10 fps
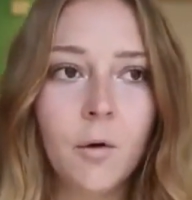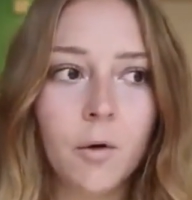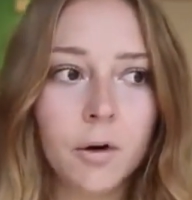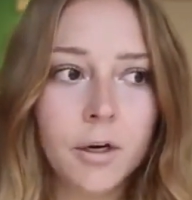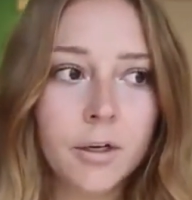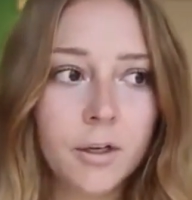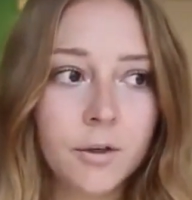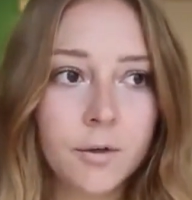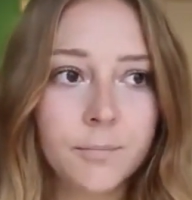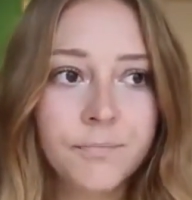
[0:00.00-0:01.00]
Or, you
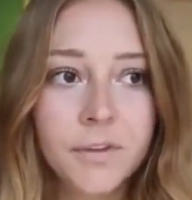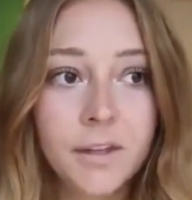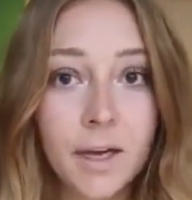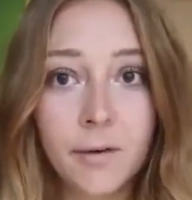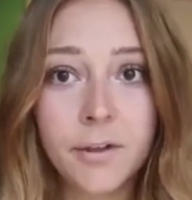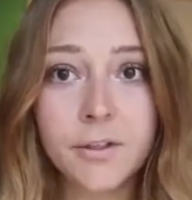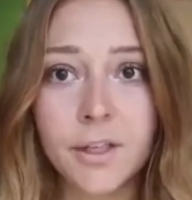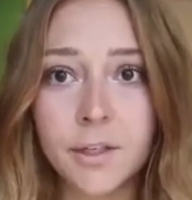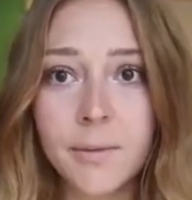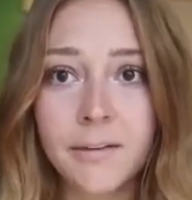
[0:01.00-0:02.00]
know, now there's
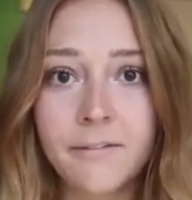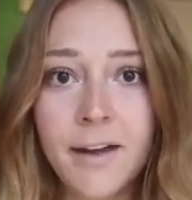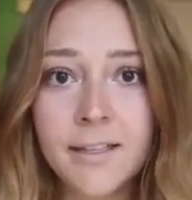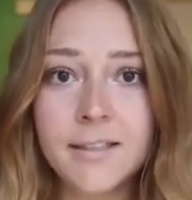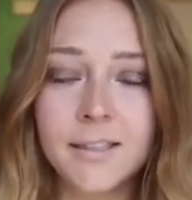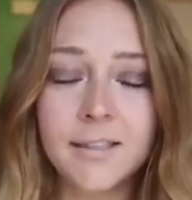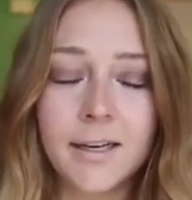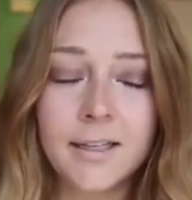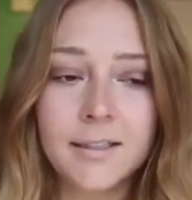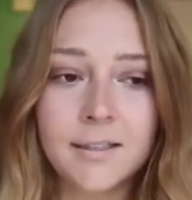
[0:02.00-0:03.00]
intermittent fasting
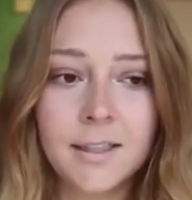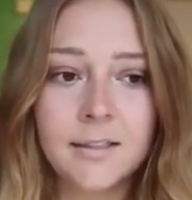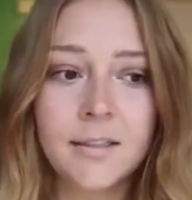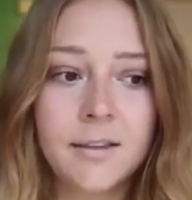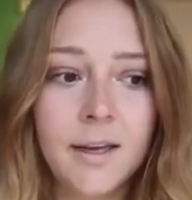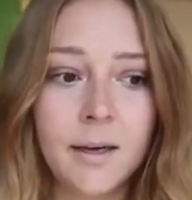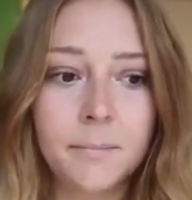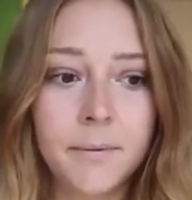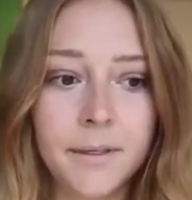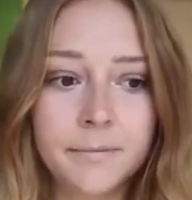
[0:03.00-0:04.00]
diets and things like
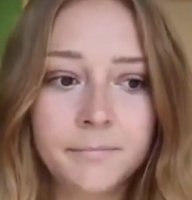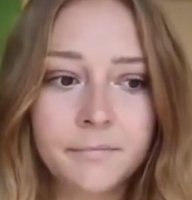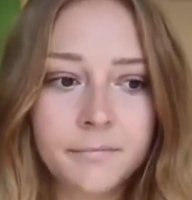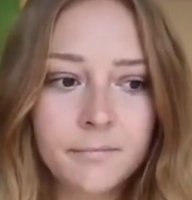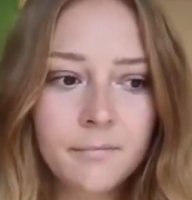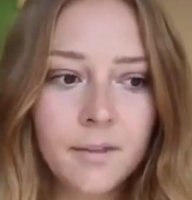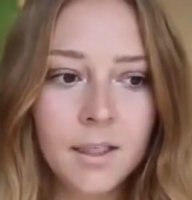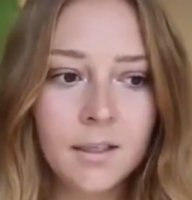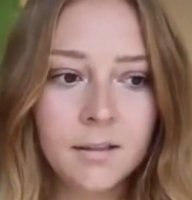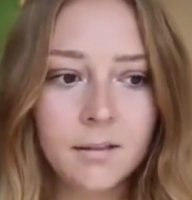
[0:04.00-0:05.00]
that, but
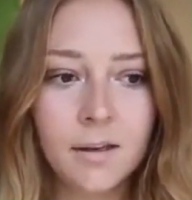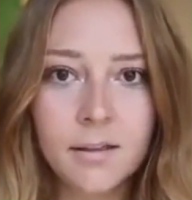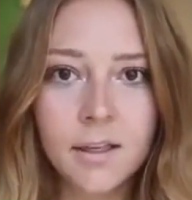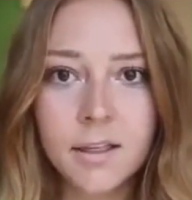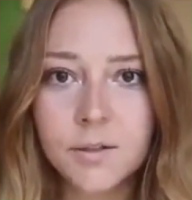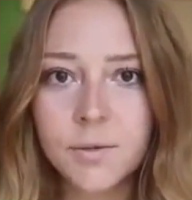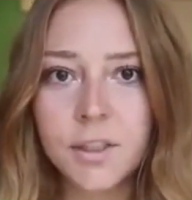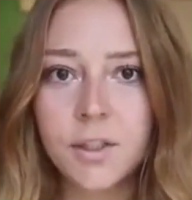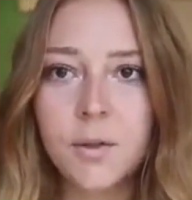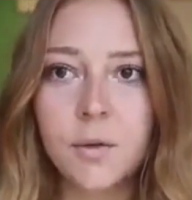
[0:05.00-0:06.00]
nothing is
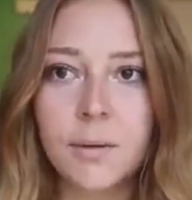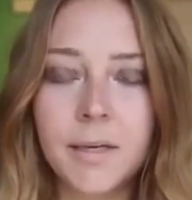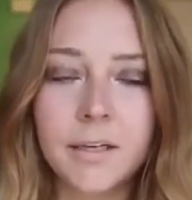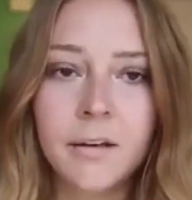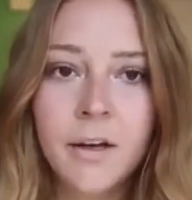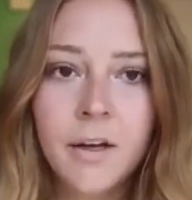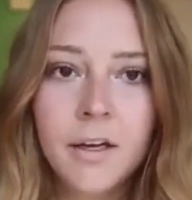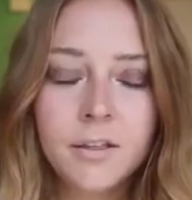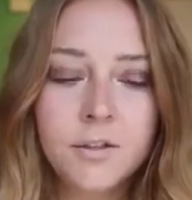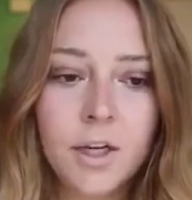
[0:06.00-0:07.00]
really new. I mean,
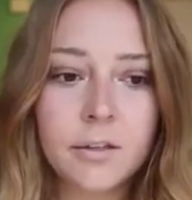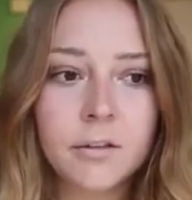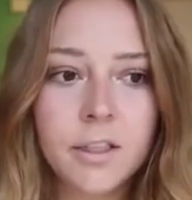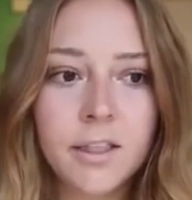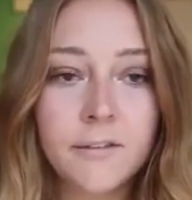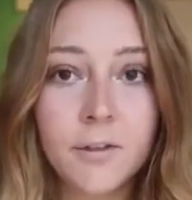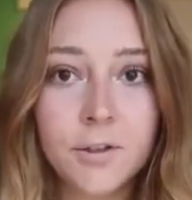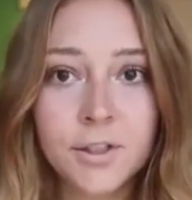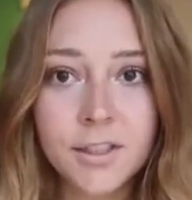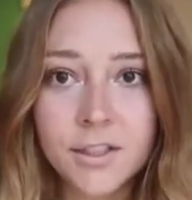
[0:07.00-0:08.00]
generally, if you
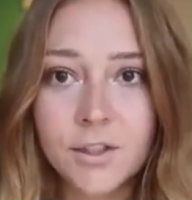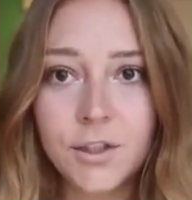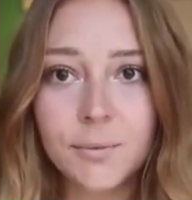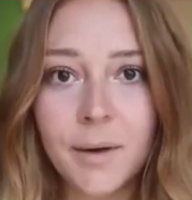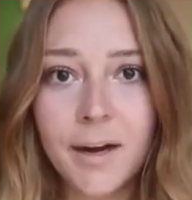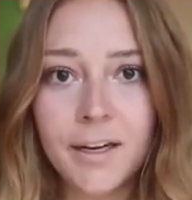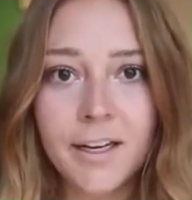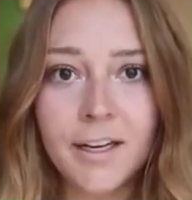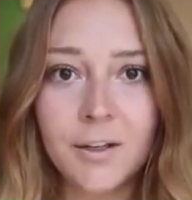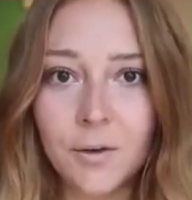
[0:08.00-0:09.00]
just listen to your
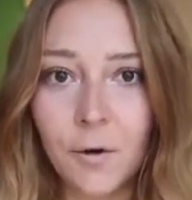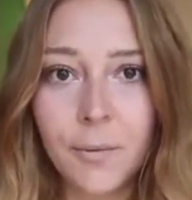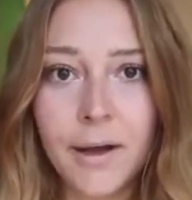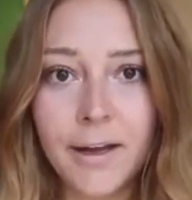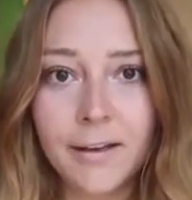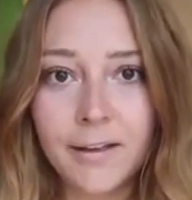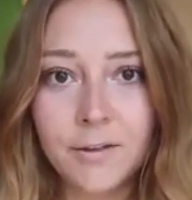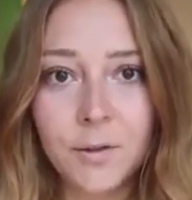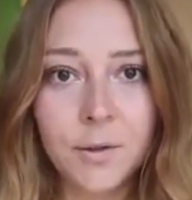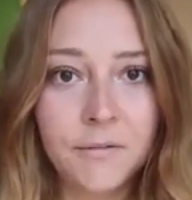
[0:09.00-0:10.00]
body and you go by
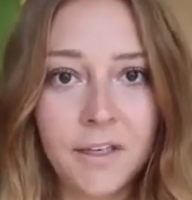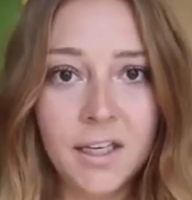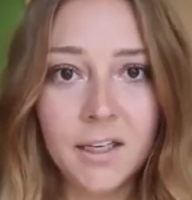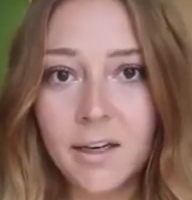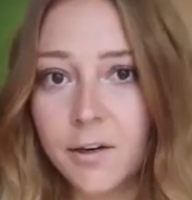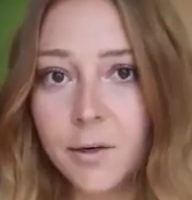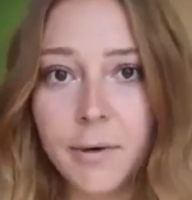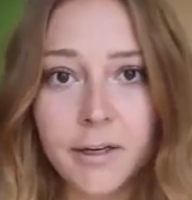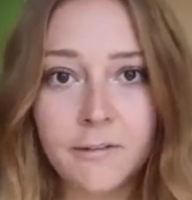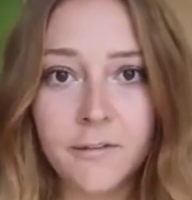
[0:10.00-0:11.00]
intuitive eating and how your
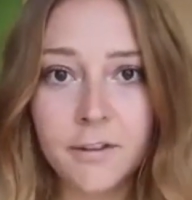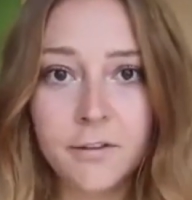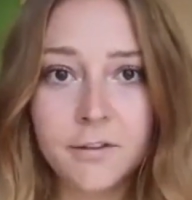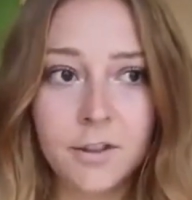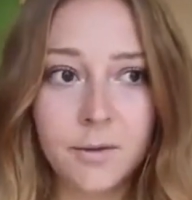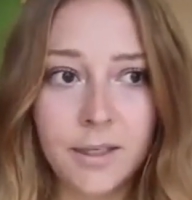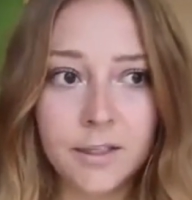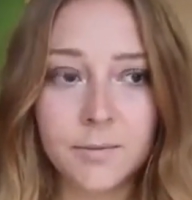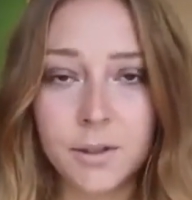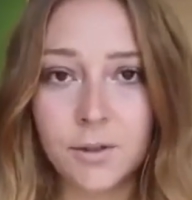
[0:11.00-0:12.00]
body feels and you eat
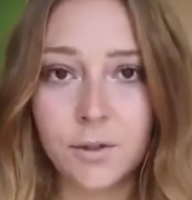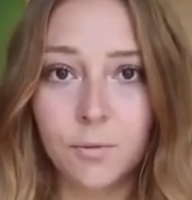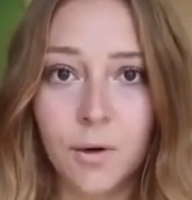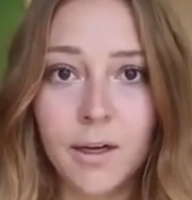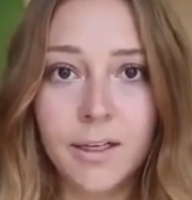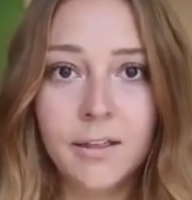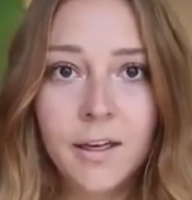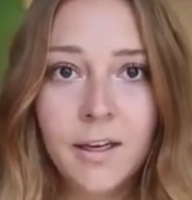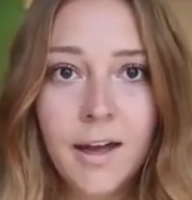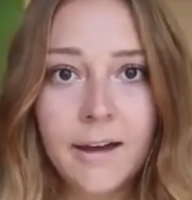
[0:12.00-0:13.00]
as much as you want,
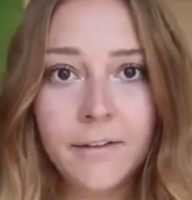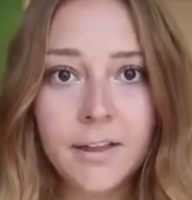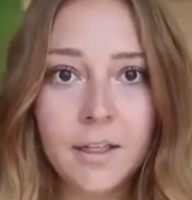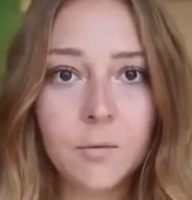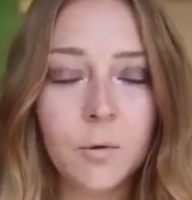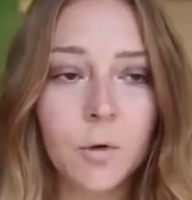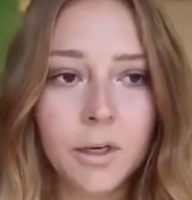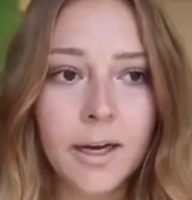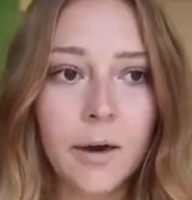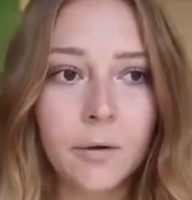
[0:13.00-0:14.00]
everything will
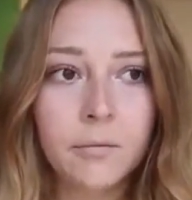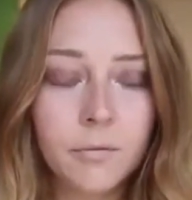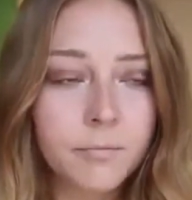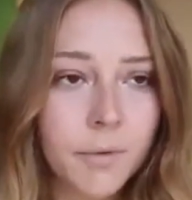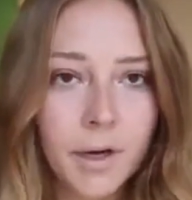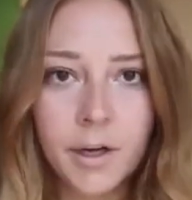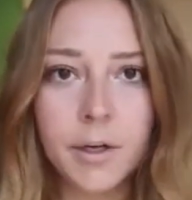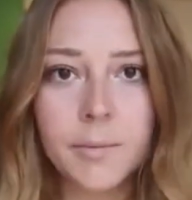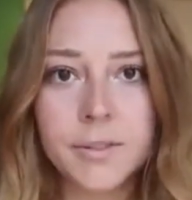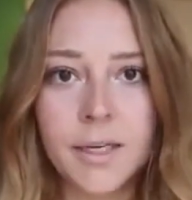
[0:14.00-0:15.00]
work out
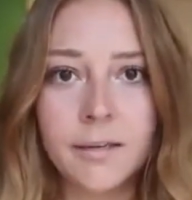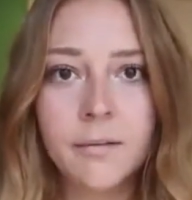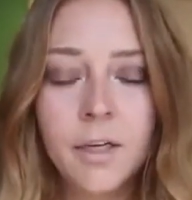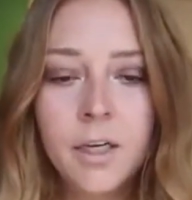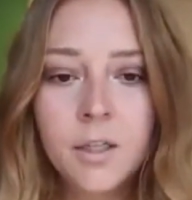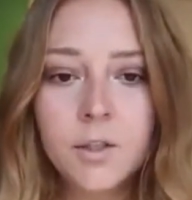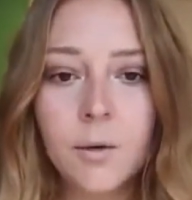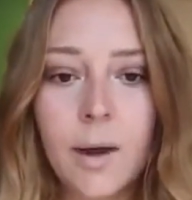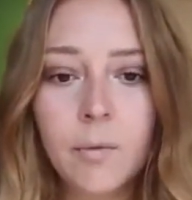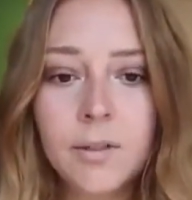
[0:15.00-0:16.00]
100%.
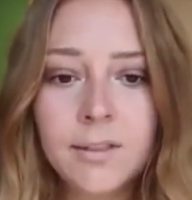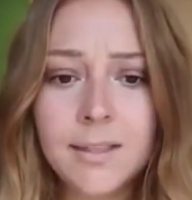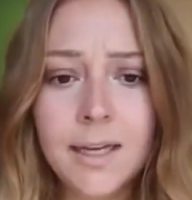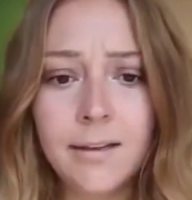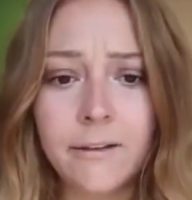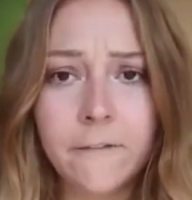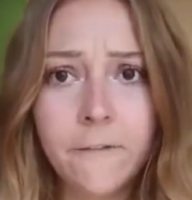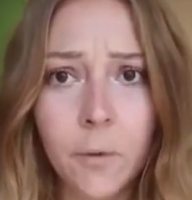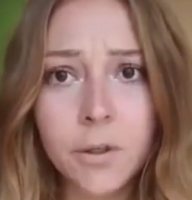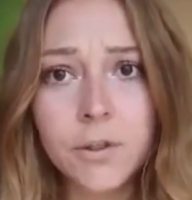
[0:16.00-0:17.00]
So I wouldn't say like
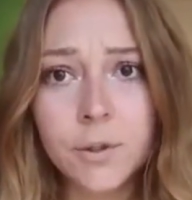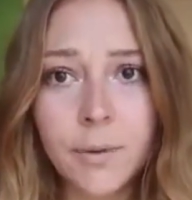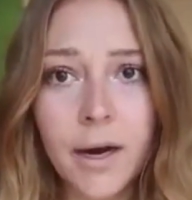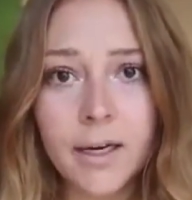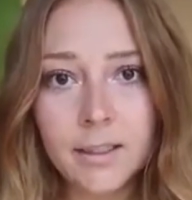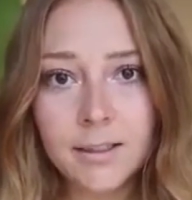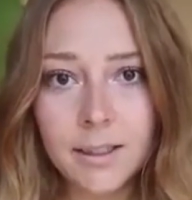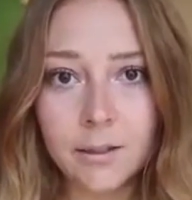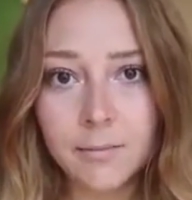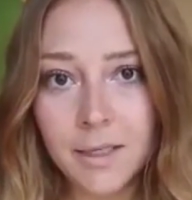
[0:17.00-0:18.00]
force your body
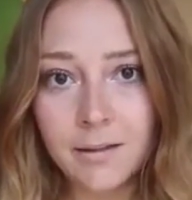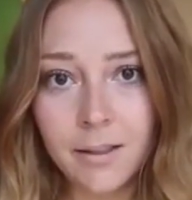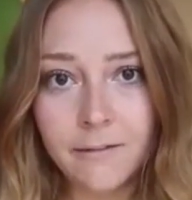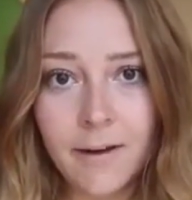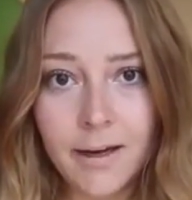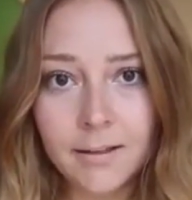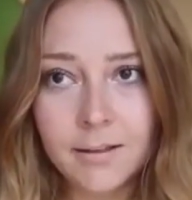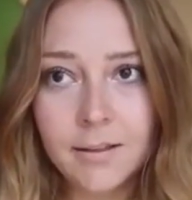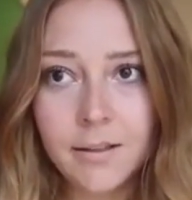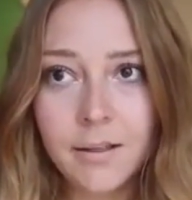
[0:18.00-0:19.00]
to intermittently
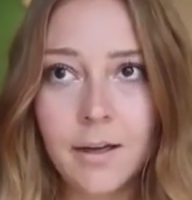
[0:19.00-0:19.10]
fast.